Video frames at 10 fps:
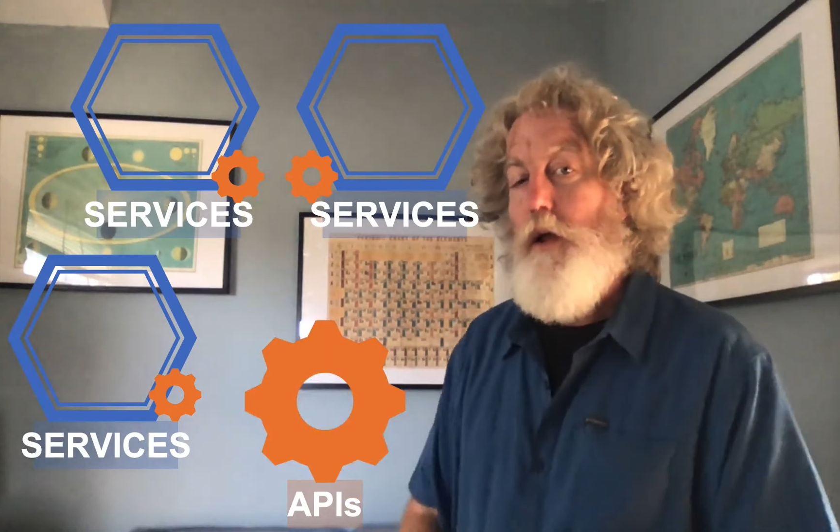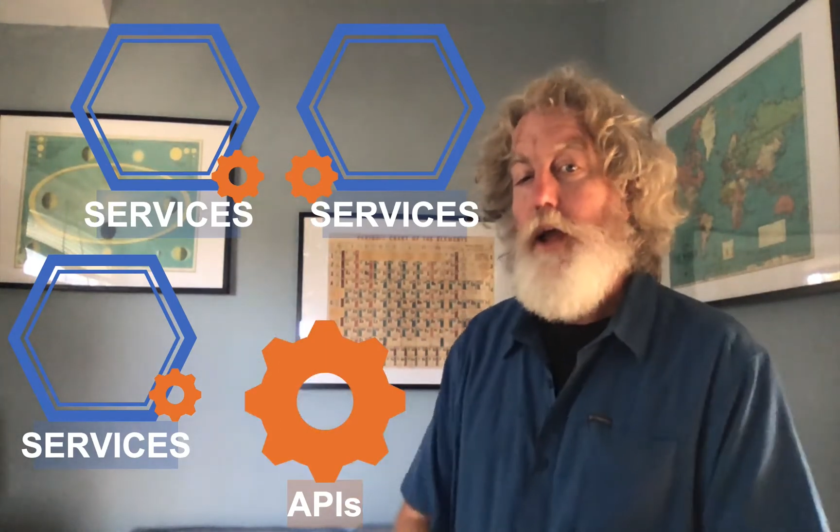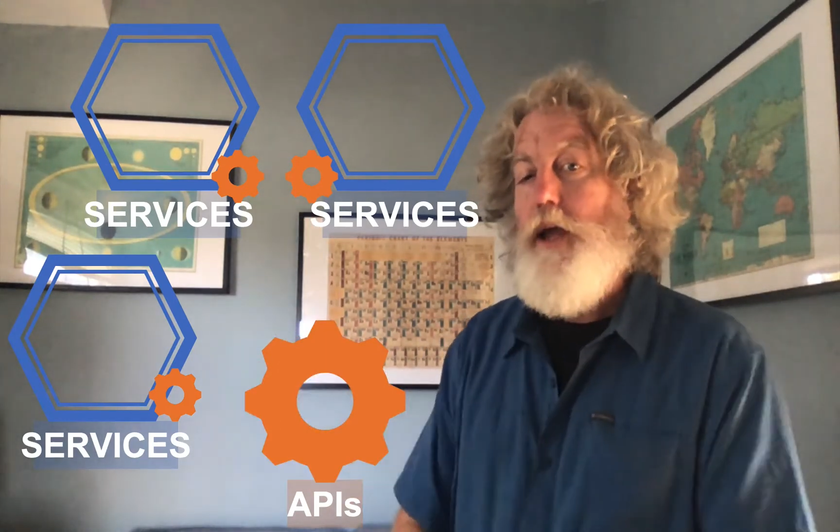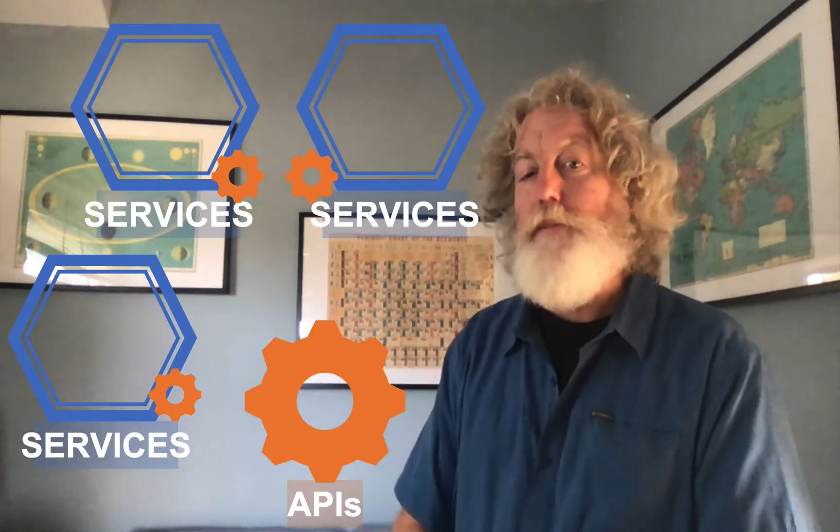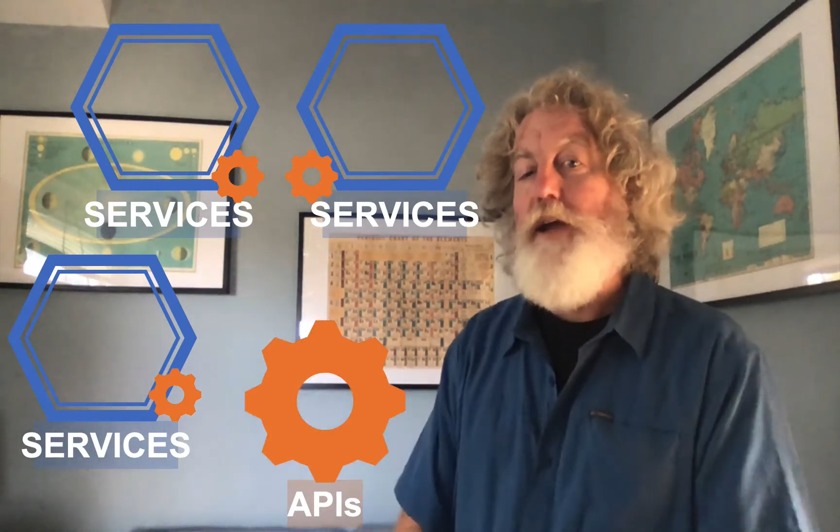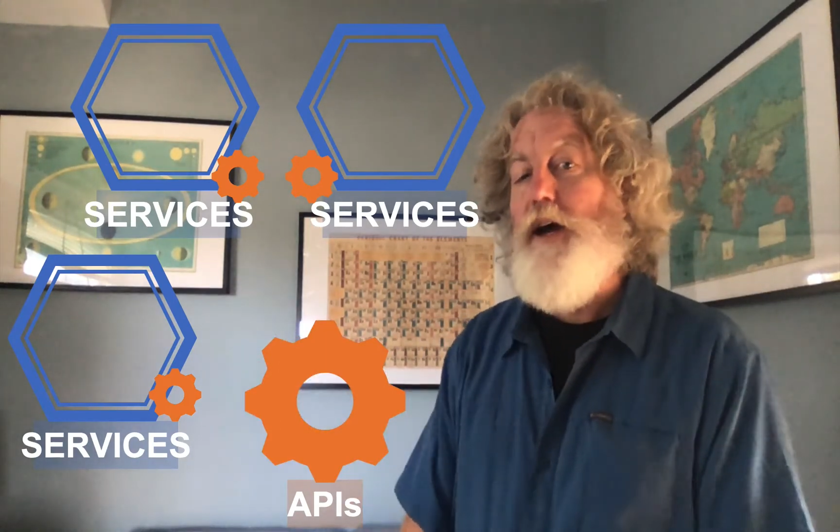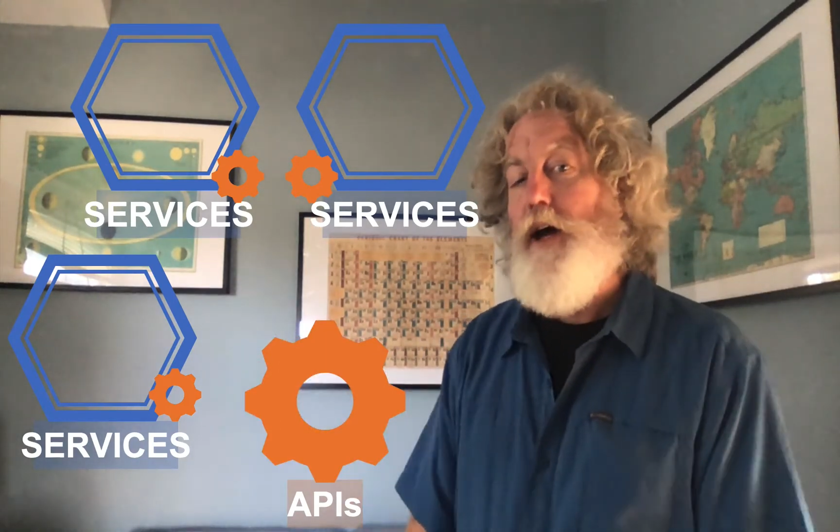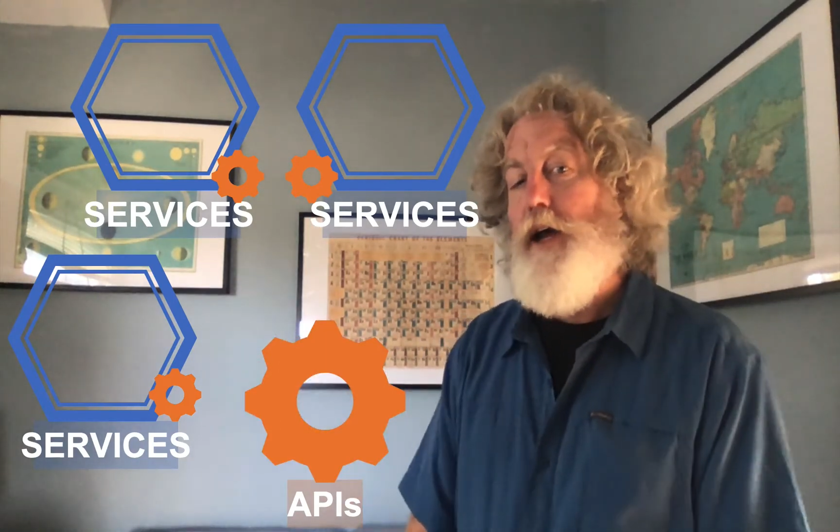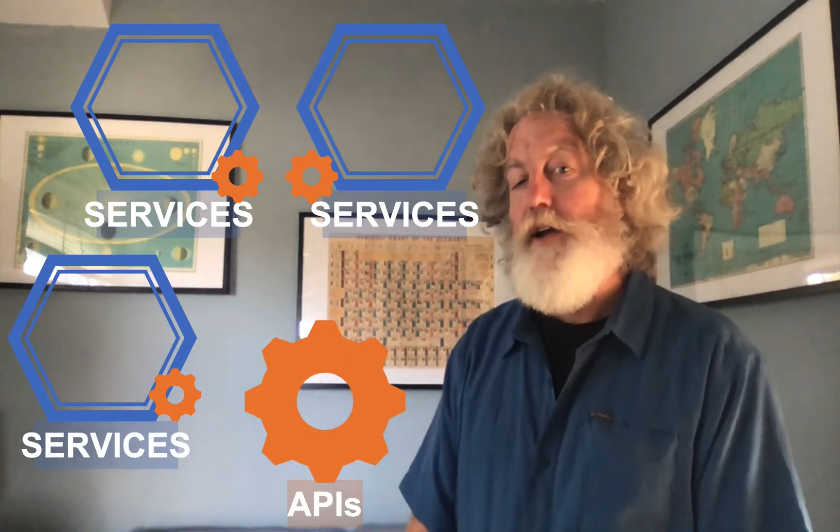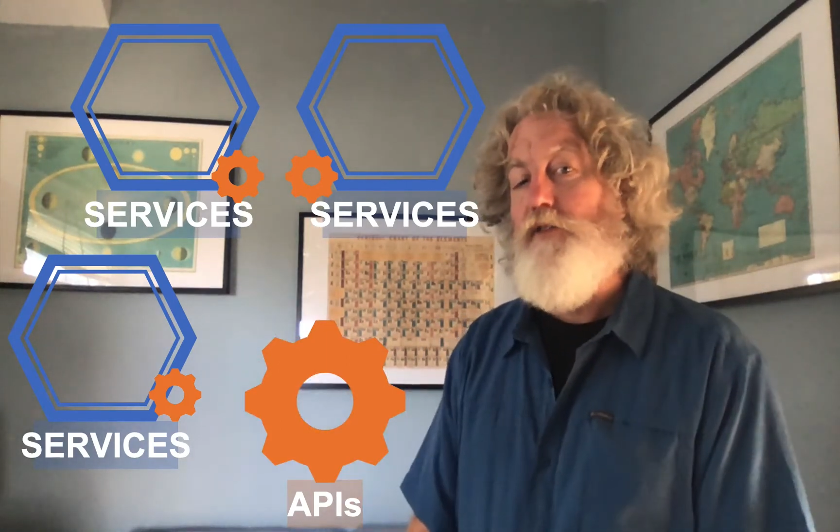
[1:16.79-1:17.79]

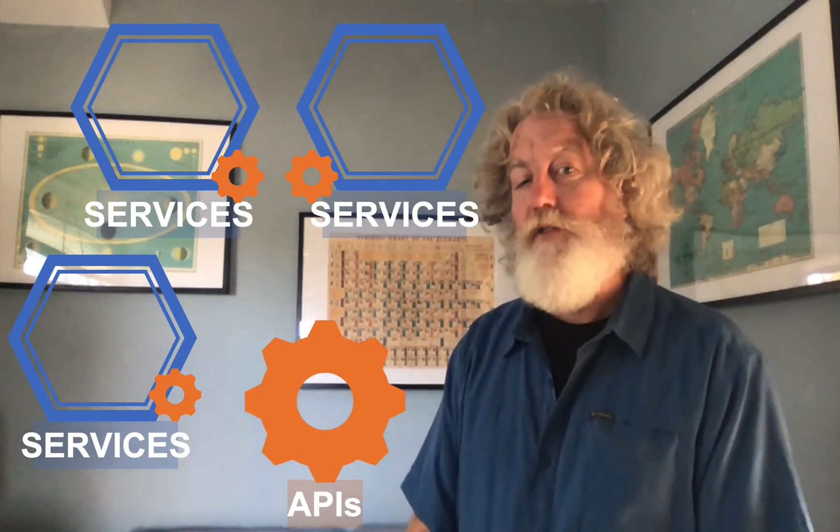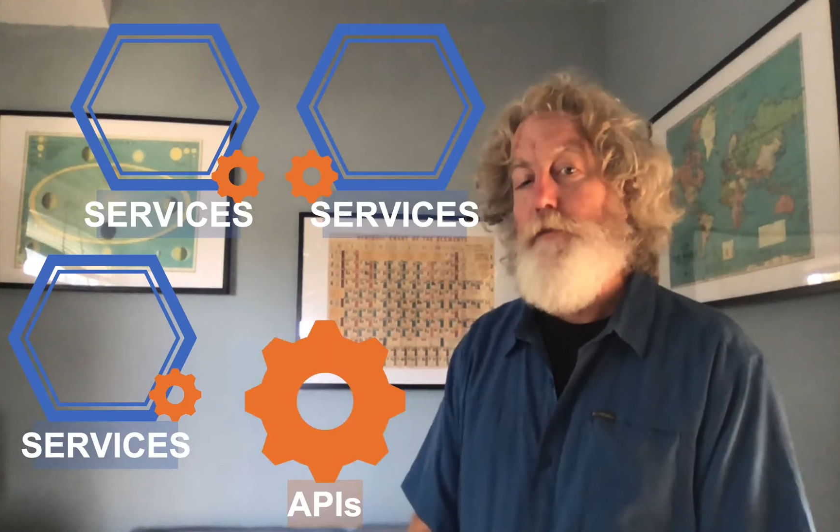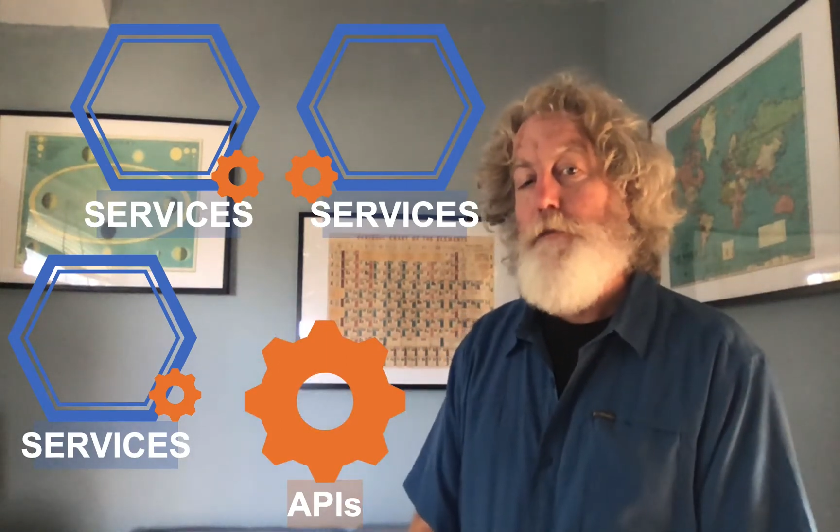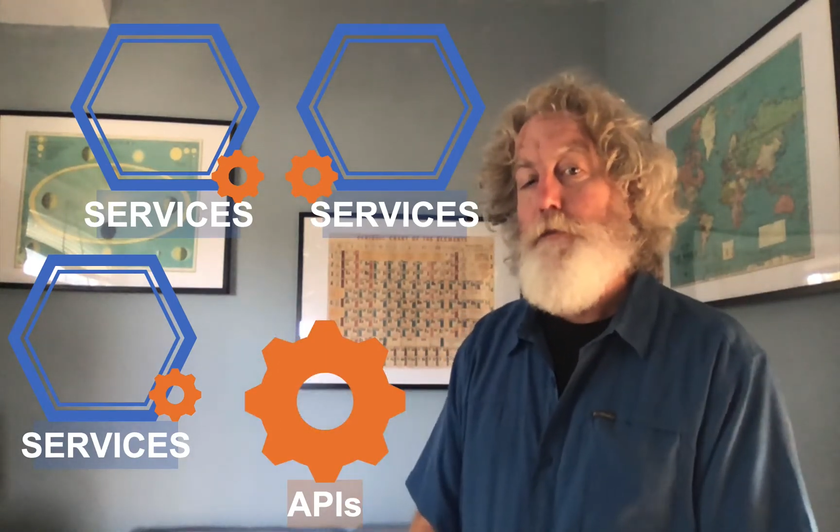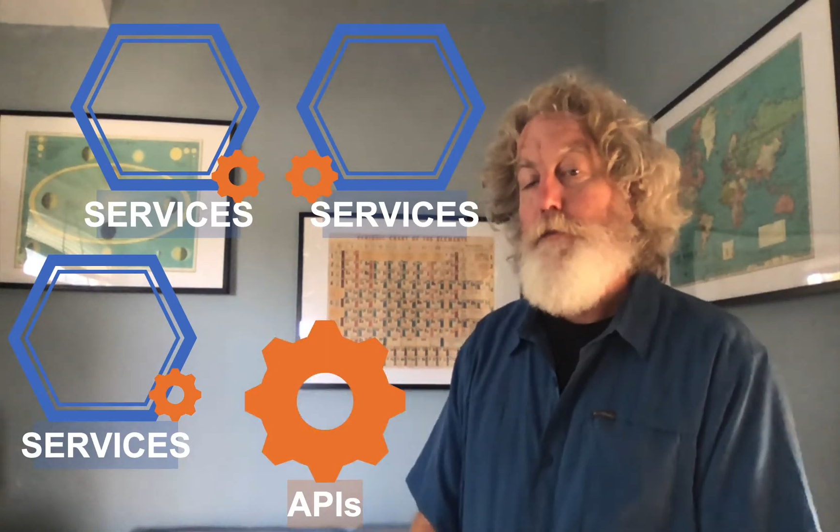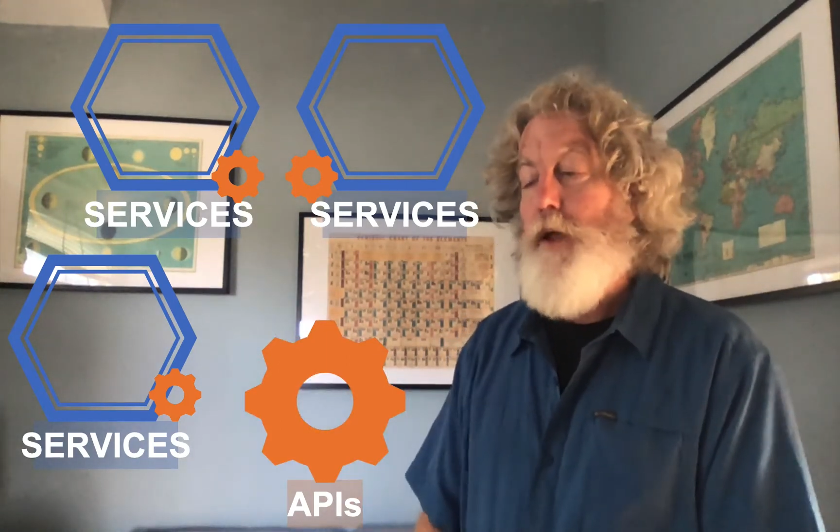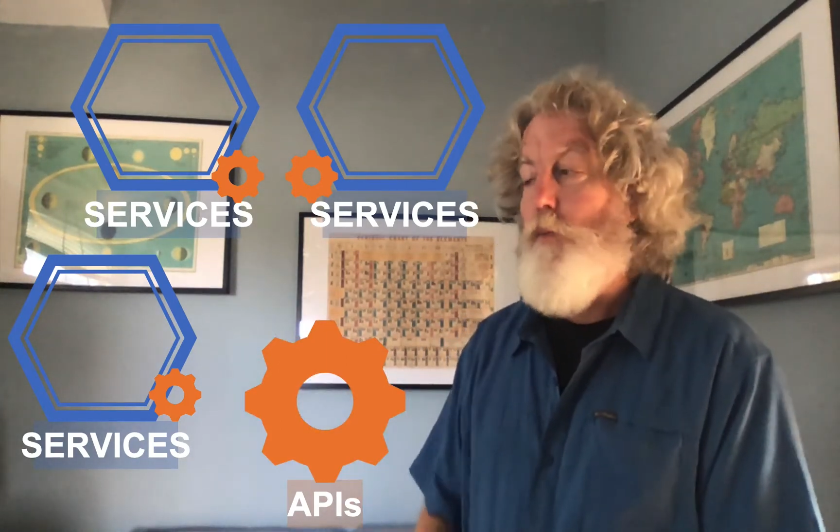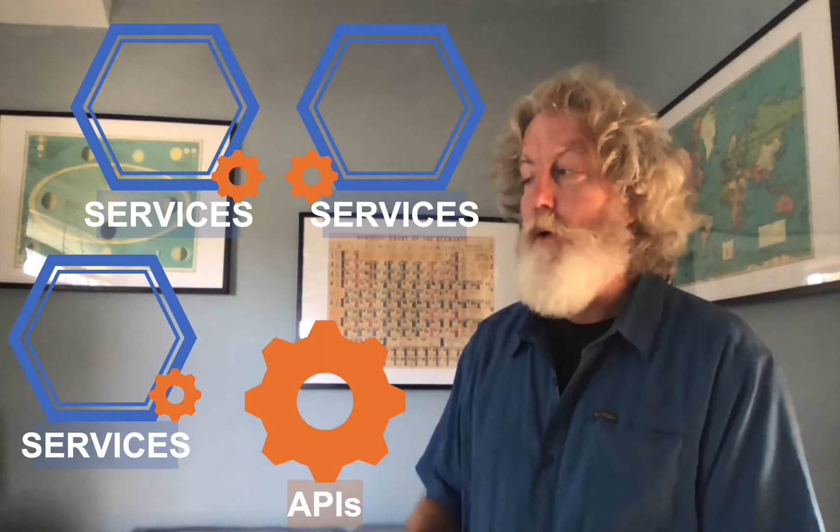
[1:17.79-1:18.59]
APIs. And